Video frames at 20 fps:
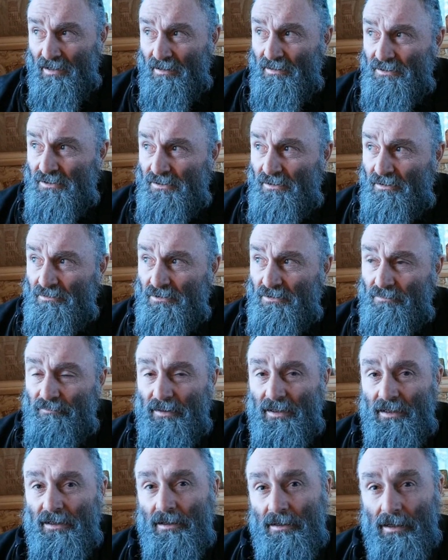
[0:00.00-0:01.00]
only social
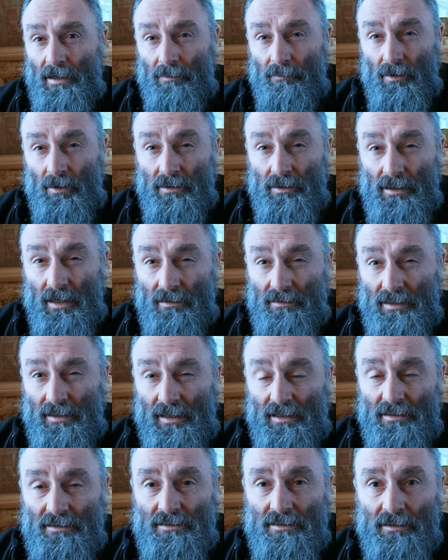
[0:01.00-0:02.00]
media that I'm on
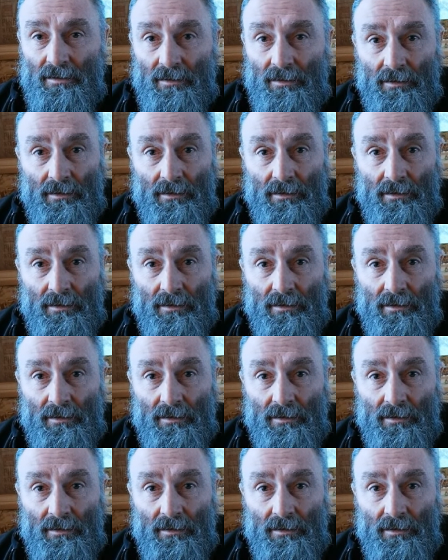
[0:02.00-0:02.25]
nowadays.